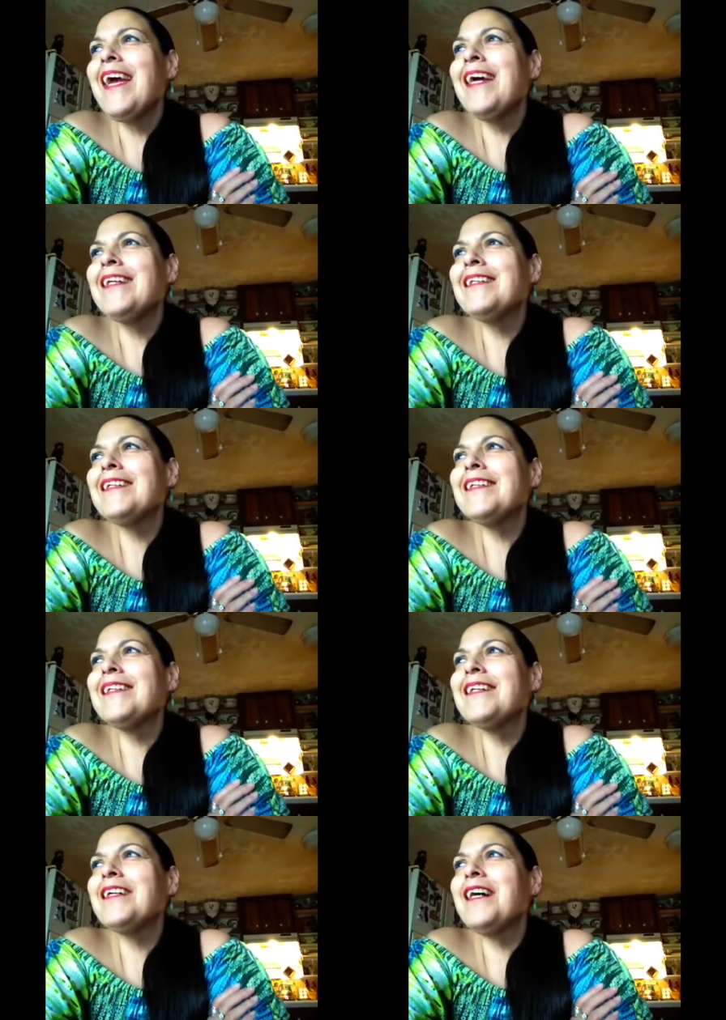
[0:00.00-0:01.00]
and
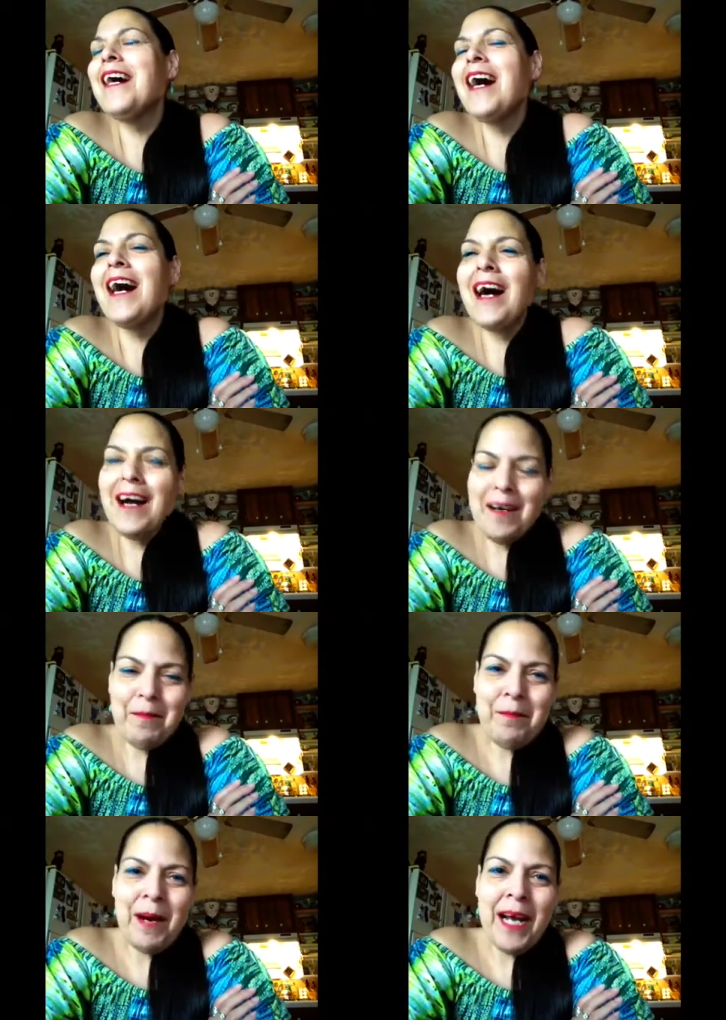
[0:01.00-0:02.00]

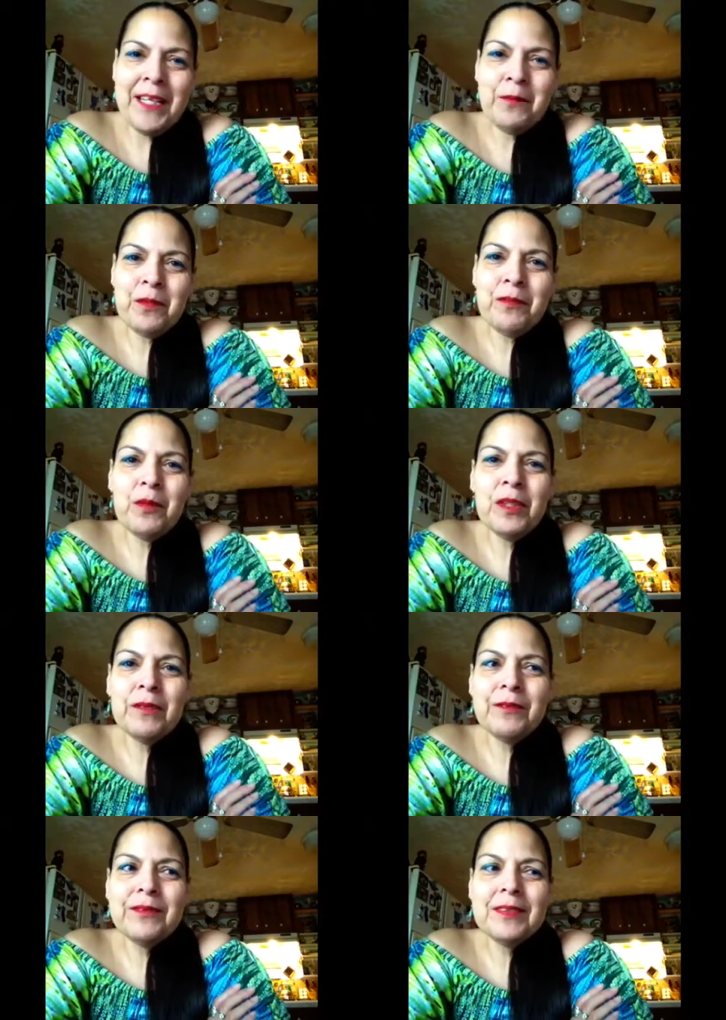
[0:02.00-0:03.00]
mine were full
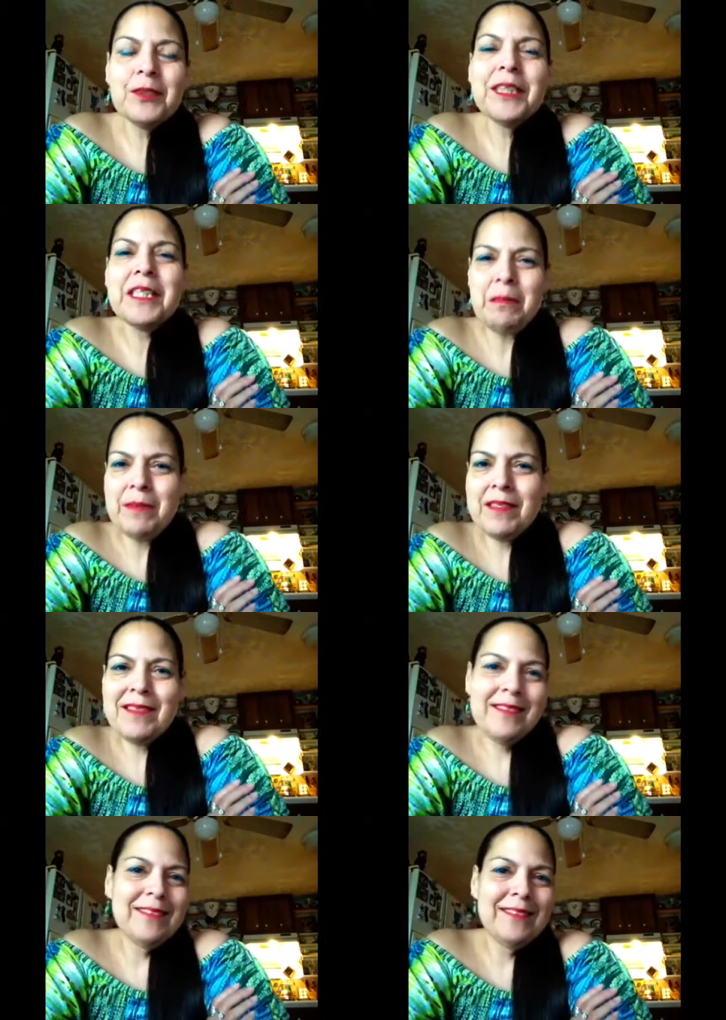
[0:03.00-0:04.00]
of
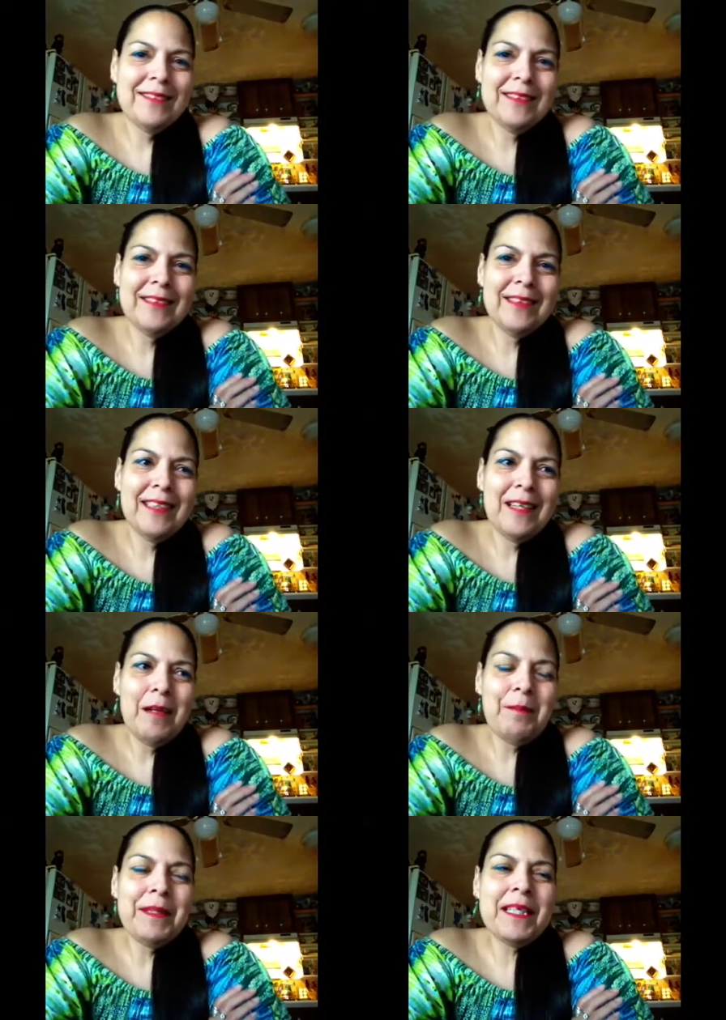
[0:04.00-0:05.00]
dreams
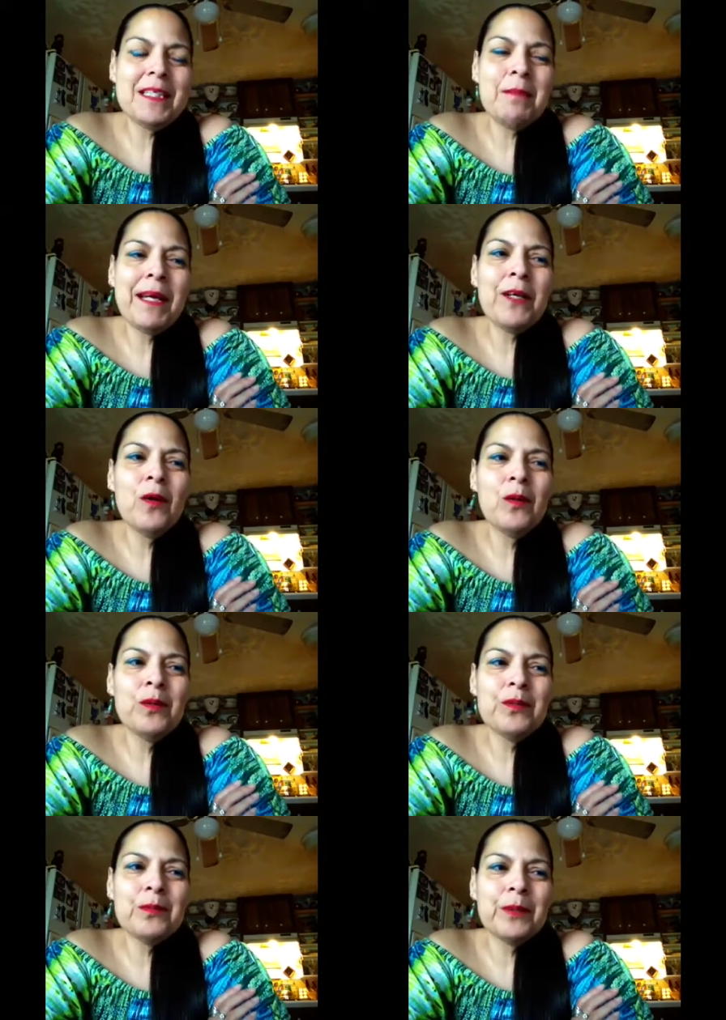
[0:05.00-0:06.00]
because my
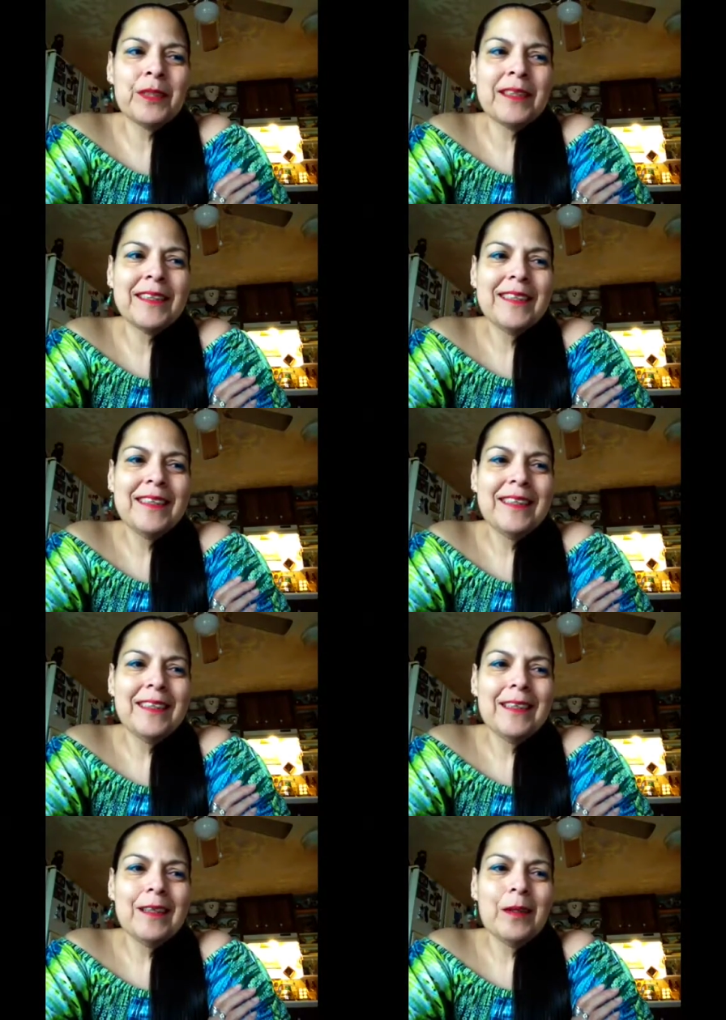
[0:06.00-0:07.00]
goals were
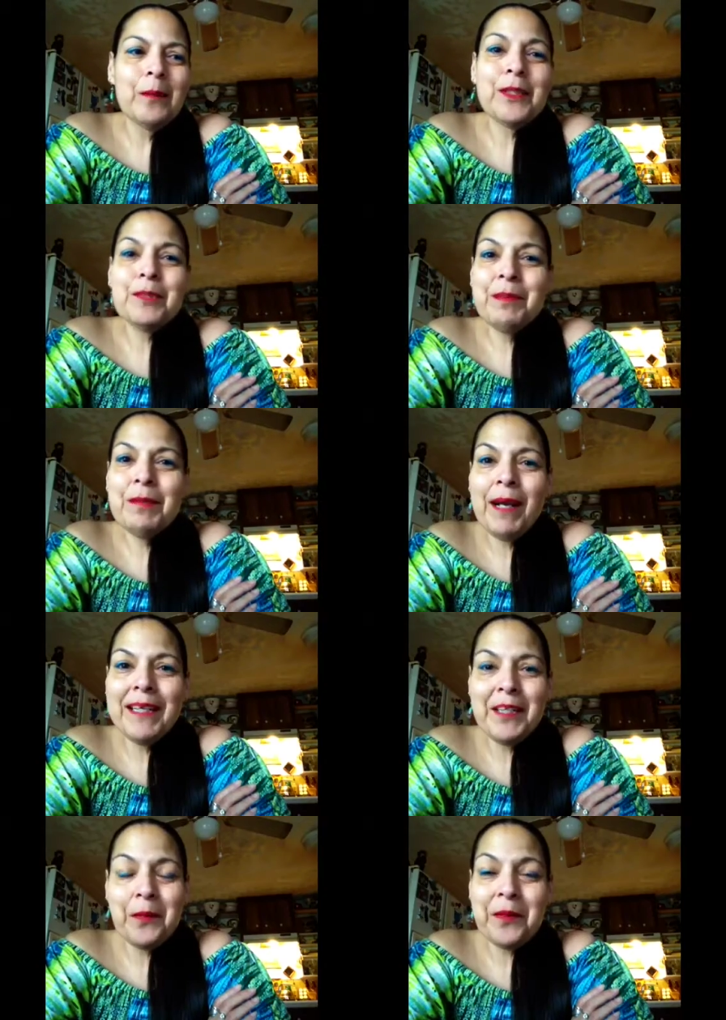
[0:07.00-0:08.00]
were to be
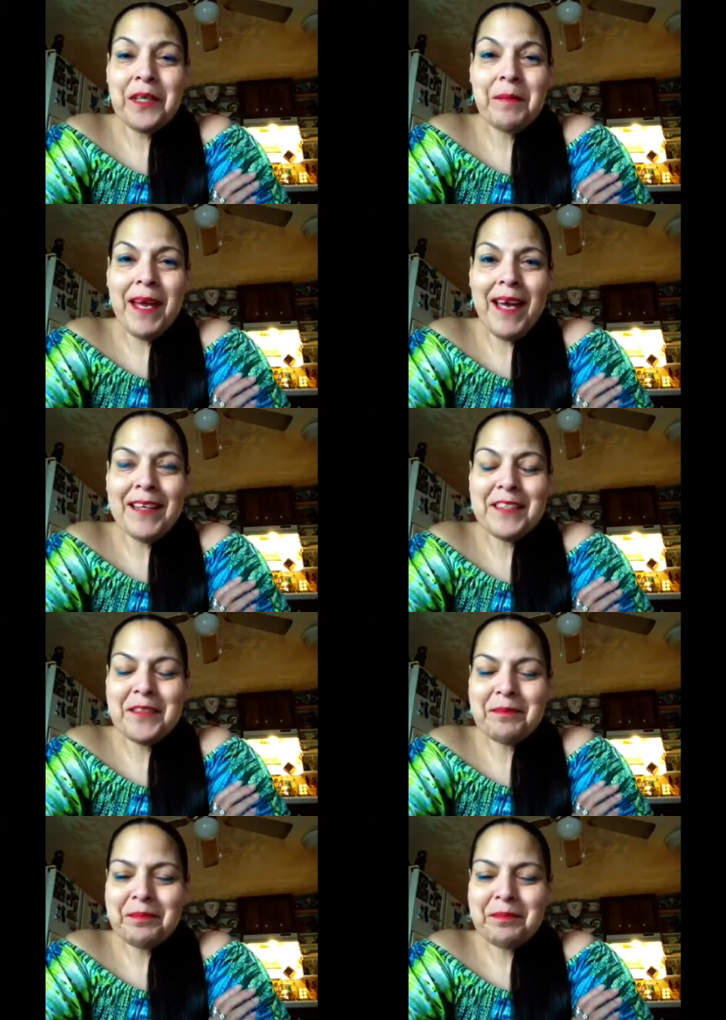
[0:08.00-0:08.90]
right here where I'm at.